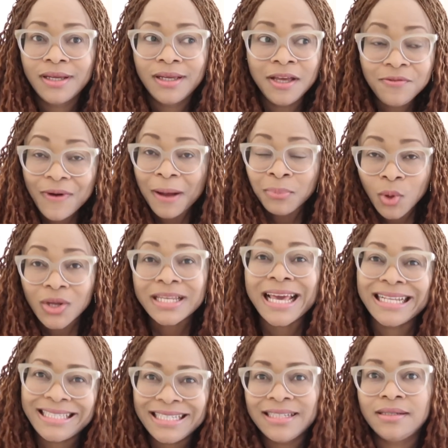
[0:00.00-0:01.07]
if I'm not
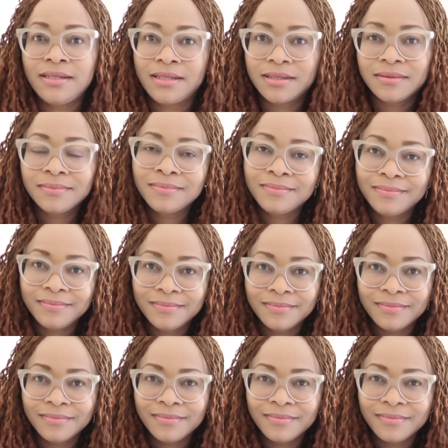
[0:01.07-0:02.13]
getting it.
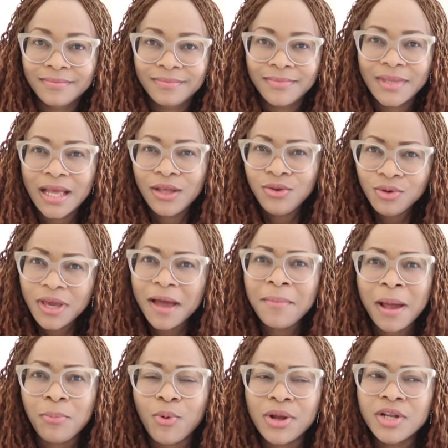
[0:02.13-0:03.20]
You get
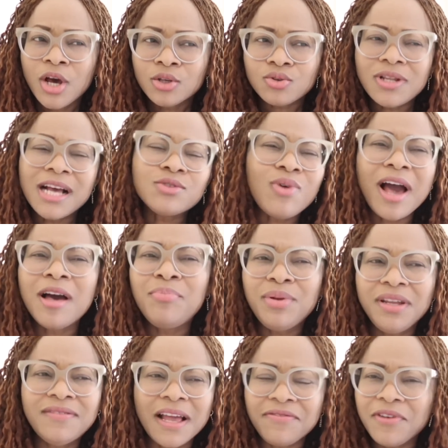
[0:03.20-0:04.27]
my point? So that's why I
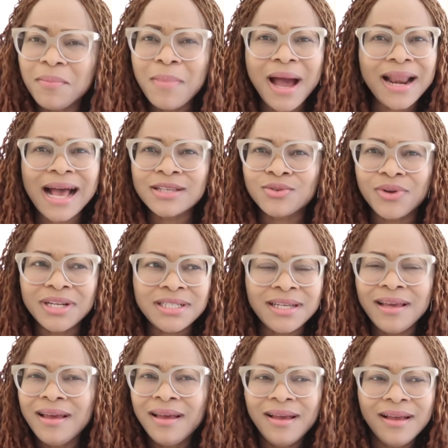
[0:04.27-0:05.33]
believe that if a man has
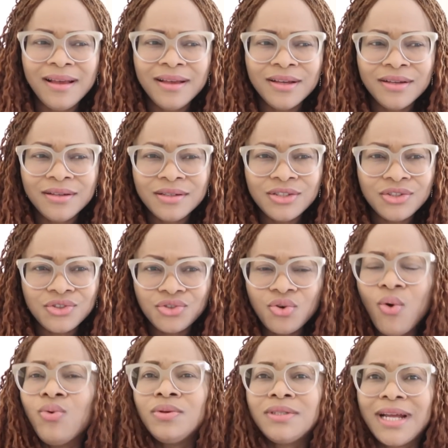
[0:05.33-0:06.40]
already
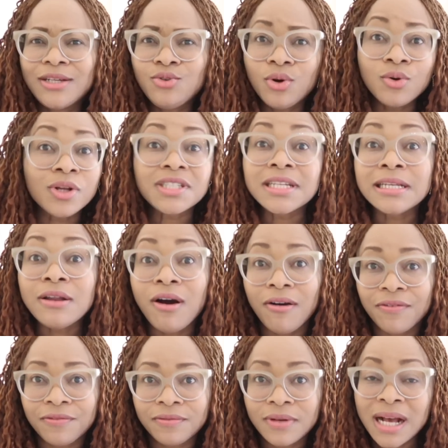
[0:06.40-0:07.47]
shown that you're not
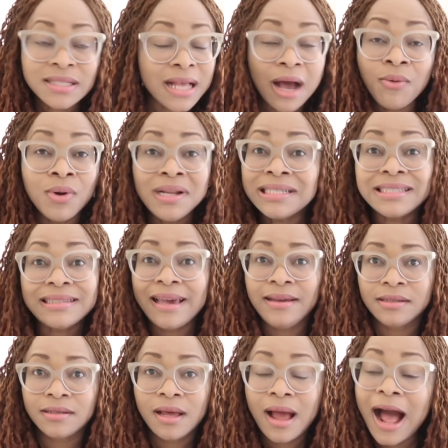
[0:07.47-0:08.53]
enough, that's I always
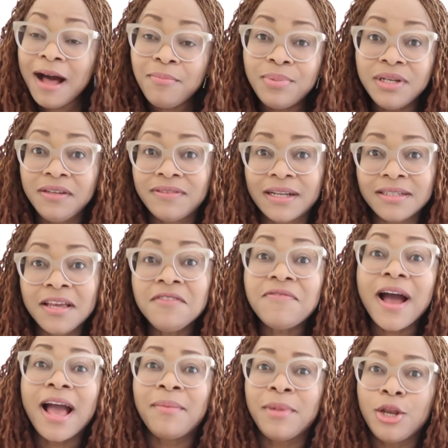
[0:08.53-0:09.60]
say it. I believe that if
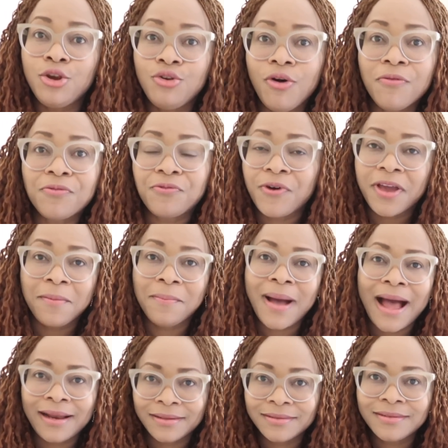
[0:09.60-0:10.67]
I am enough for a
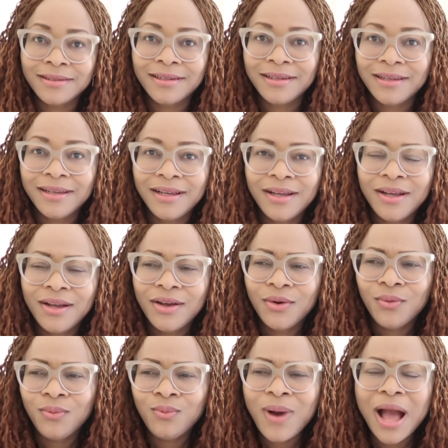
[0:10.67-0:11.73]
man,
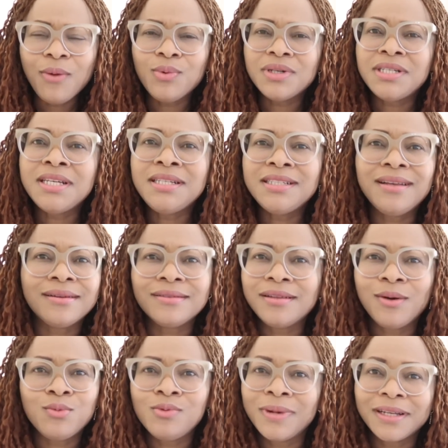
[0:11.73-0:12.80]
why would he need
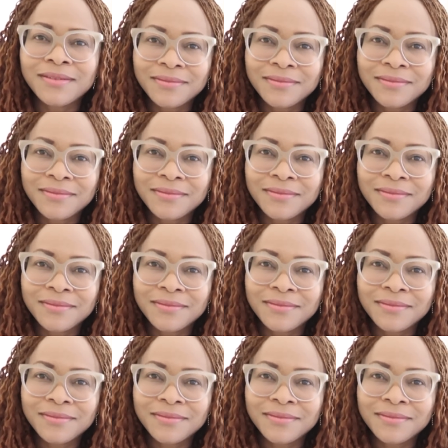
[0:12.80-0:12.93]
another woman?